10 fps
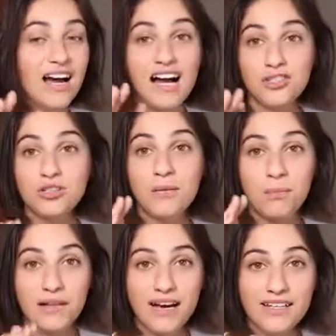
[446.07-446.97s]
actually
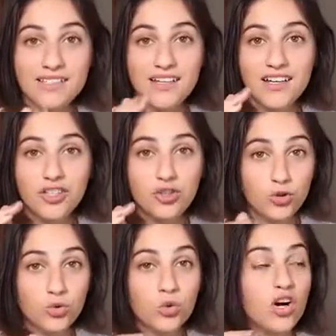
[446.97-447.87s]
applies
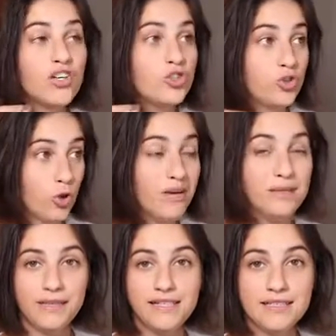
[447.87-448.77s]
to so
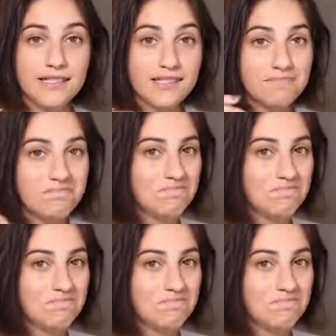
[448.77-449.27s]
many places.